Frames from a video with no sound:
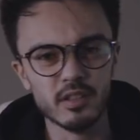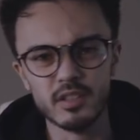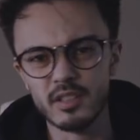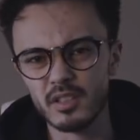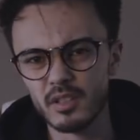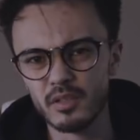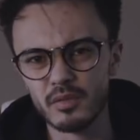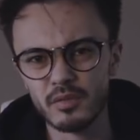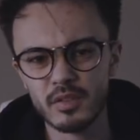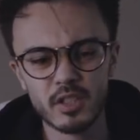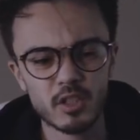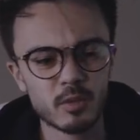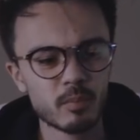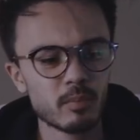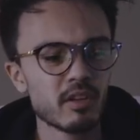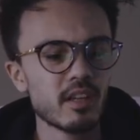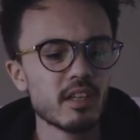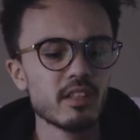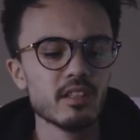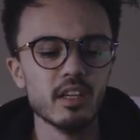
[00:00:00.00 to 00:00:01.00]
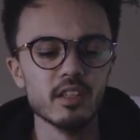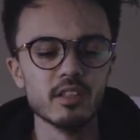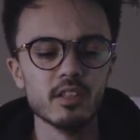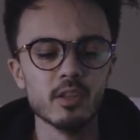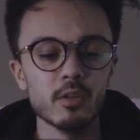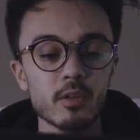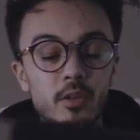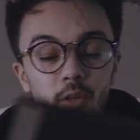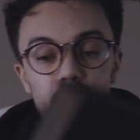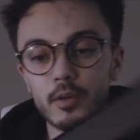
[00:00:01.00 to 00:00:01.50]
Is it a Finnish brand? I
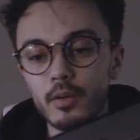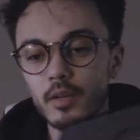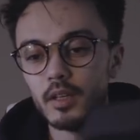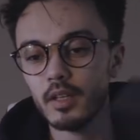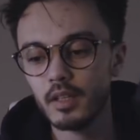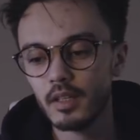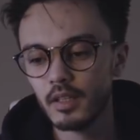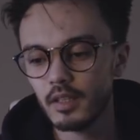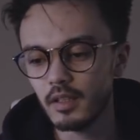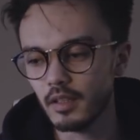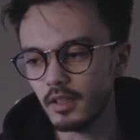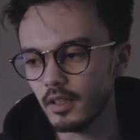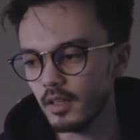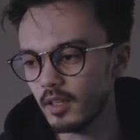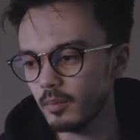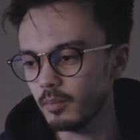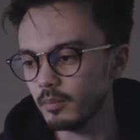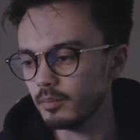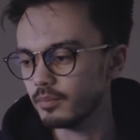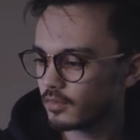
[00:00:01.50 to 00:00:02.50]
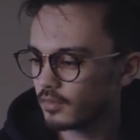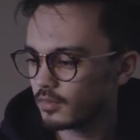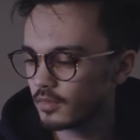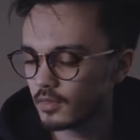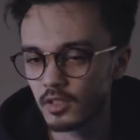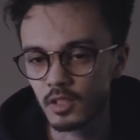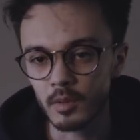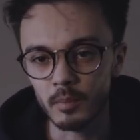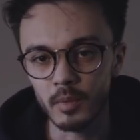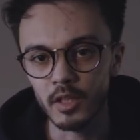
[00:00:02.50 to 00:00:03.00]
don't know.
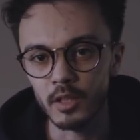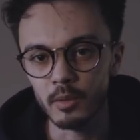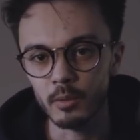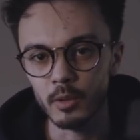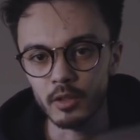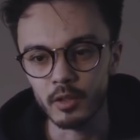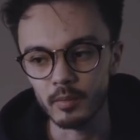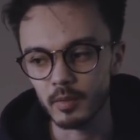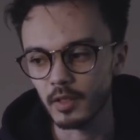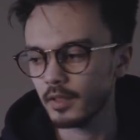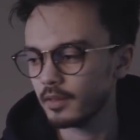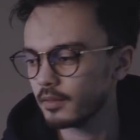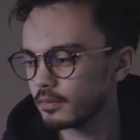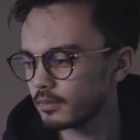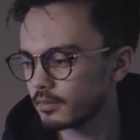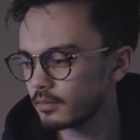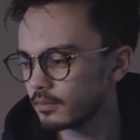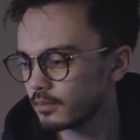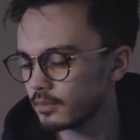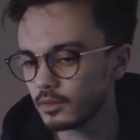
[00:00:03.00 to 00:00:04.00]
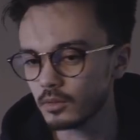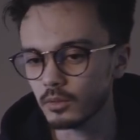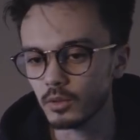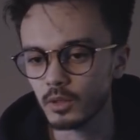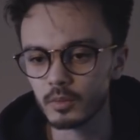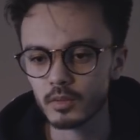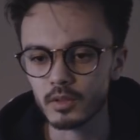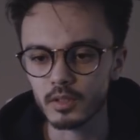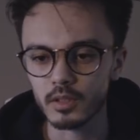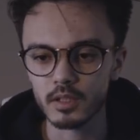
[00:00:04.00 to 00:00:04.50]
Some part of the world up there.
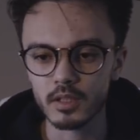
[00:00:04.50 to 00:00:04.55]
Whoops,